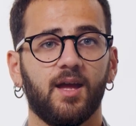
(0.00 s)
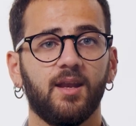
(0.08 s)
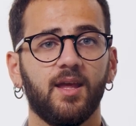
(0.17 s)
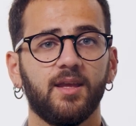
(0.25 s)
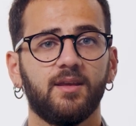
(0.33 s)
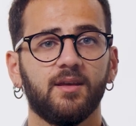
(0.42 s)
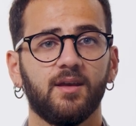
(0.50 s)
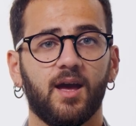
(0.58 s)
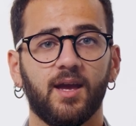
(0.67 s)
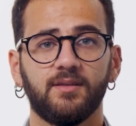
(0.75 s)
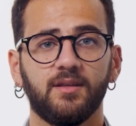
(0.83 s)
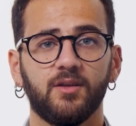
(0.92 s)
Unlike
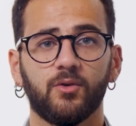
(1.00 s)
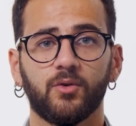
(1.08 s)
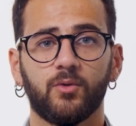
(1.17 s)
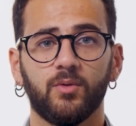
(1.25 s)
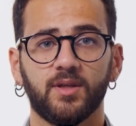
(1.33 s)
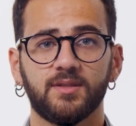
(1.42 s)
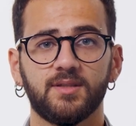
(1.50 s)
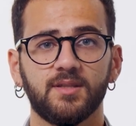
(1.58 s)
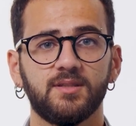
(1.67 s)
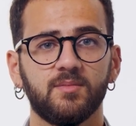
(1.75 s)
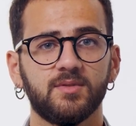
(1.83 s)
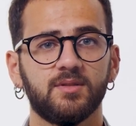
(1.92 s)
IT or cooling
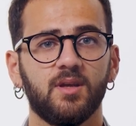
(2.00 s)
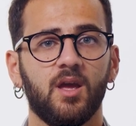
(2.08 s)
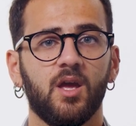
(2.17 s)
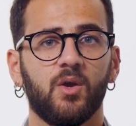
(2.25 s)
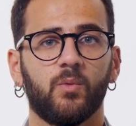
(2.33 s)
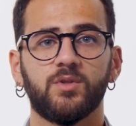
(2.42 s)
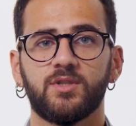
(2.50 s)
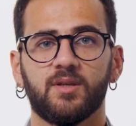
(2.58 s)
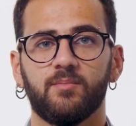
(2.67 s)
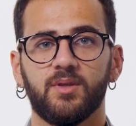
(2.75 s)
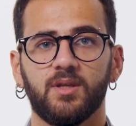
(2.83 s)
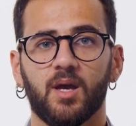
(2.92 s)
systems, which
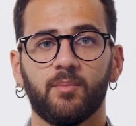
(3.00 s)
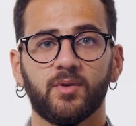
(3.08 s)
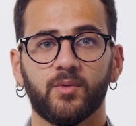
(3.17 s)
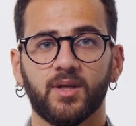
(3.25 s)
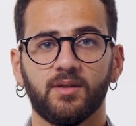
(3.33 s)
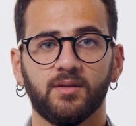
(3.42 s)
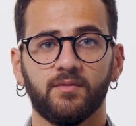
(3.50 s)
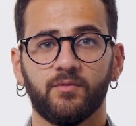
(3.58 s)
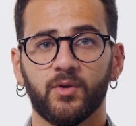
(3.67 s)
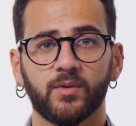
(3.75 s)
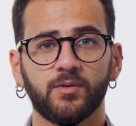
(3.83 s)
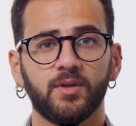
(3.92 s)
can be upgraded
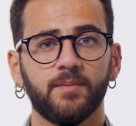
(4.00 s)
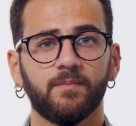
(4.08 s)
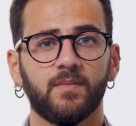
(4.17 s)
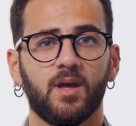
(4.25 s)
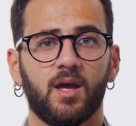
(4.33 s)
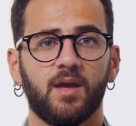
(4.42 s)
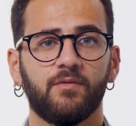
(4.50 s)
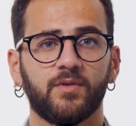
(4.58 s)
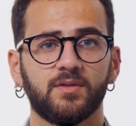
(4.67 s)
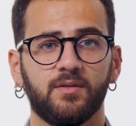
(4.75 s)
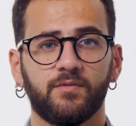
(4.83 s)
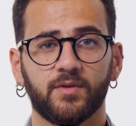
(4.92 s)
frequently,
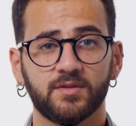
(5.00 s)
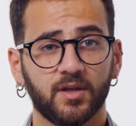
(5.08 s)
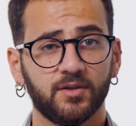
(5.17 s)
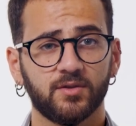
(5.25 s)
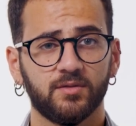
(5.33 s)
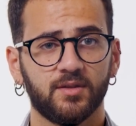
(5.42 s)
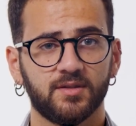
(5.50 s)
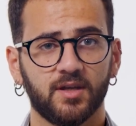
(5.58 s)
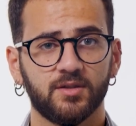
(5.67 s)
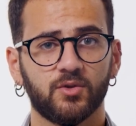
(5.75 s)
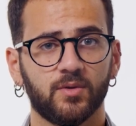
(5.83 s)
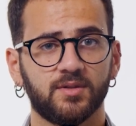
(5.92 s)
infrastructure
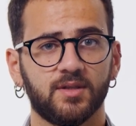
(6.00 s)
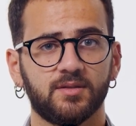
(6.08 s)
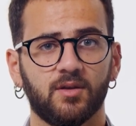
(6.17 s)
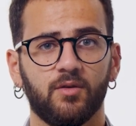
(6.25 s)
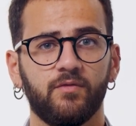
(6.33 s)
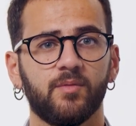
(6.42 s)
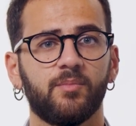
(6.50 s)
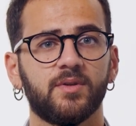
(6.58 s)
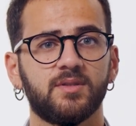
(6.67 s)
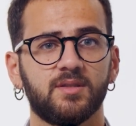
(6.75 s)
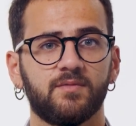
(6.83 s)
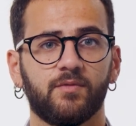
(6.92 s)
design choices often
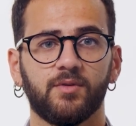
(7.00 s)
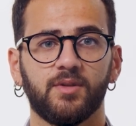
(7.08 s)
persist for